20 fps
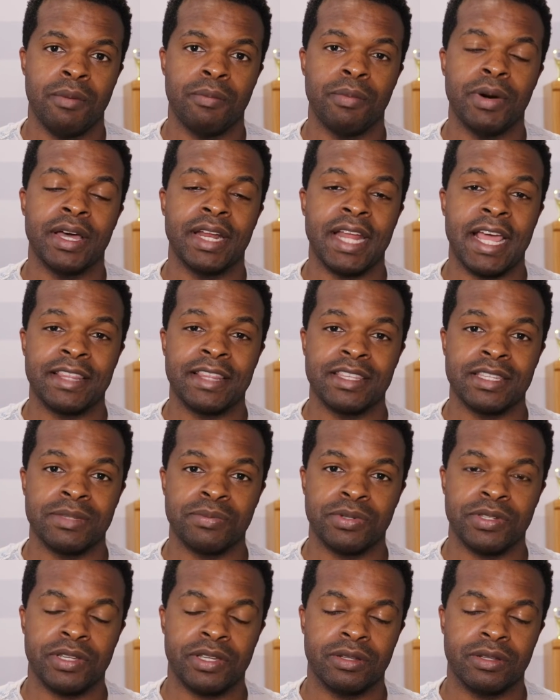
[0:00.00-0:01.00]
But at this
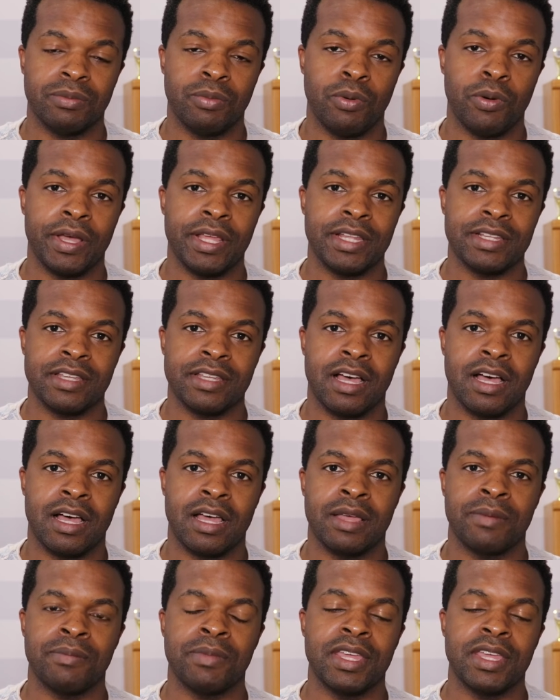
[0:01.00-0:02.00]
particular point in
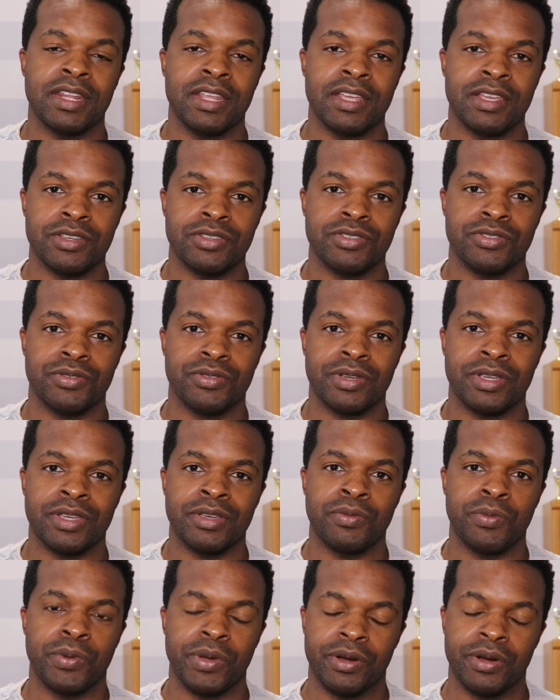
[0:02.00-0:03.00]
time in
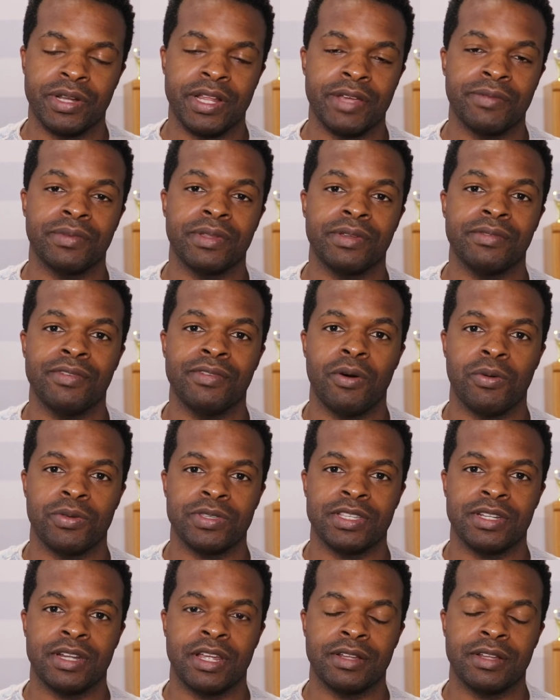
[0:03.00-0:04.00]
history, we are definitely
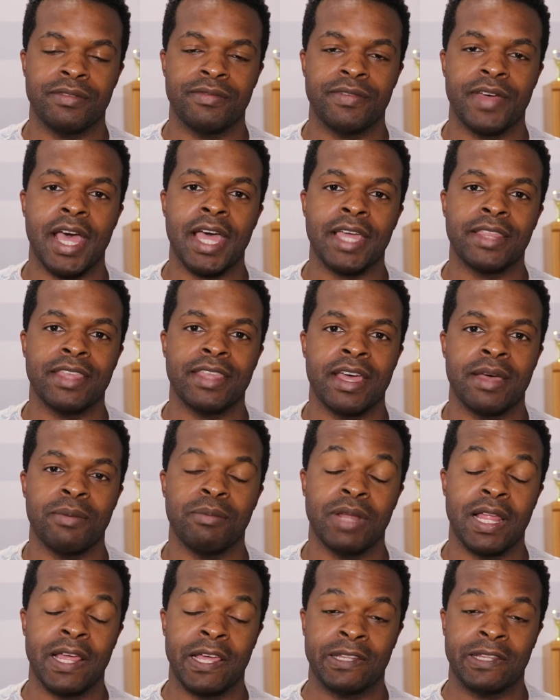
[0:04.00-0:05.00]
focusing on the fact that
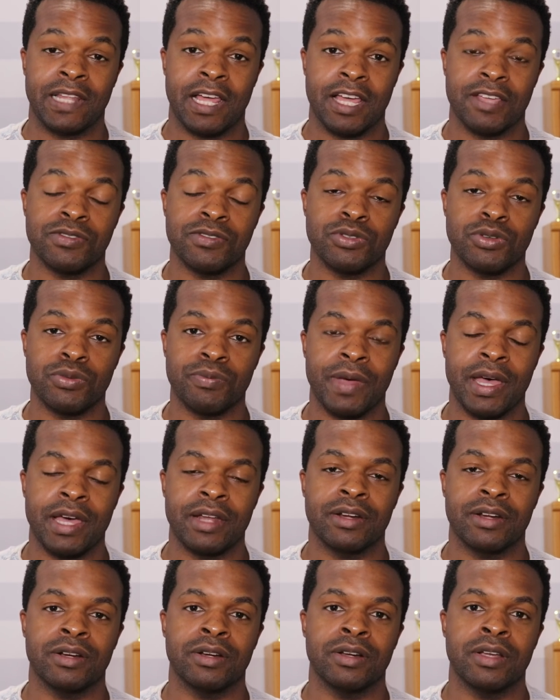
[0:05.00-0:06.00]
black lives do
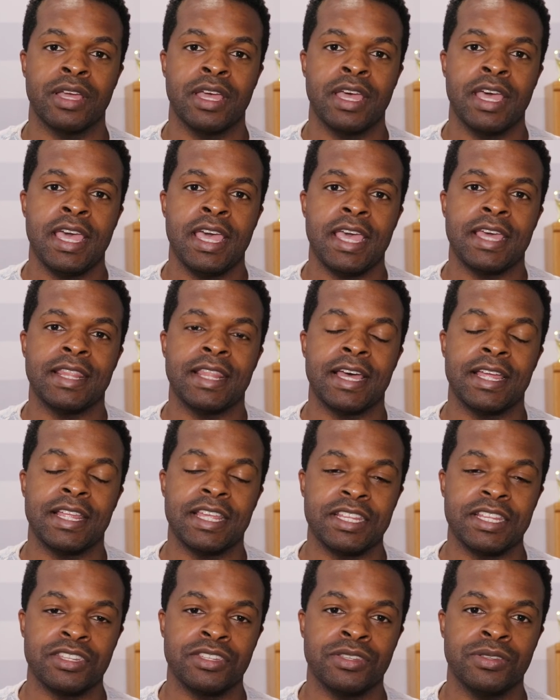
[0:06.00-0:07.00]
matter, and that
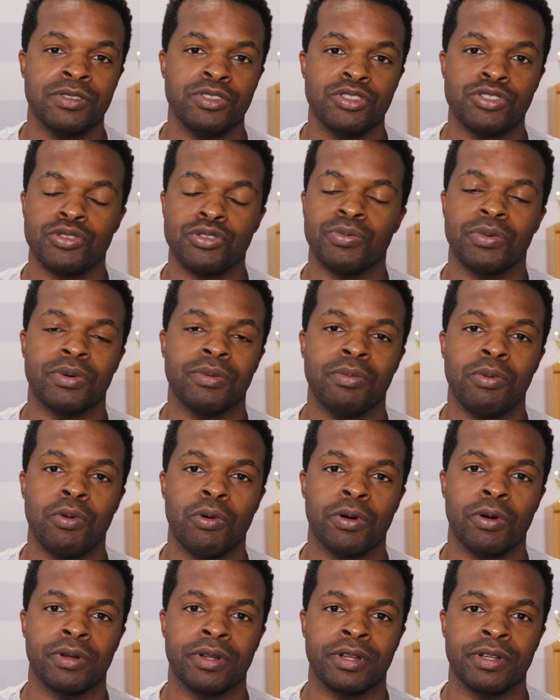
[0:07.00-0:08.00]
it's super
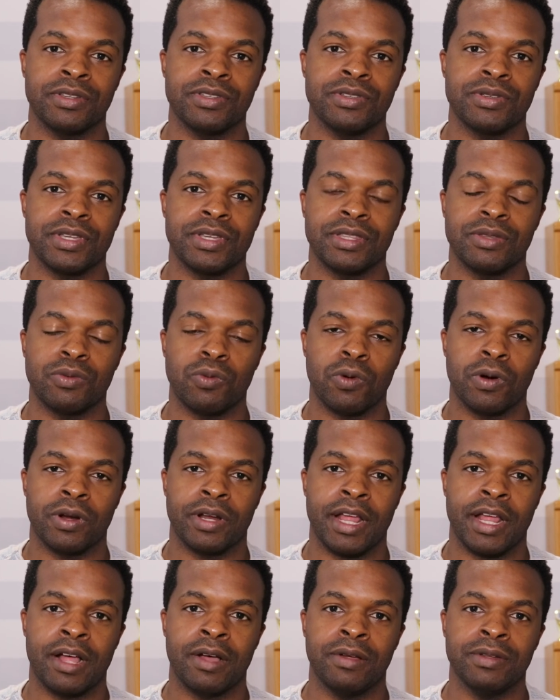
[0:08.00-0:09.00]
important to get the
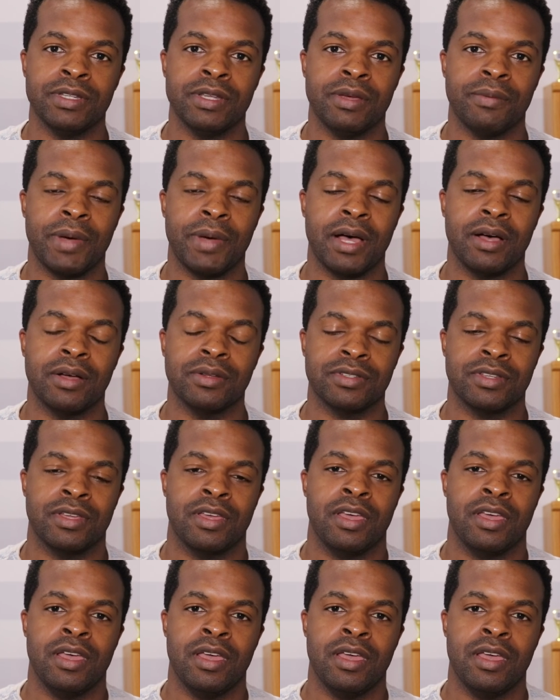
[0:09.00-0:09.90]
word out about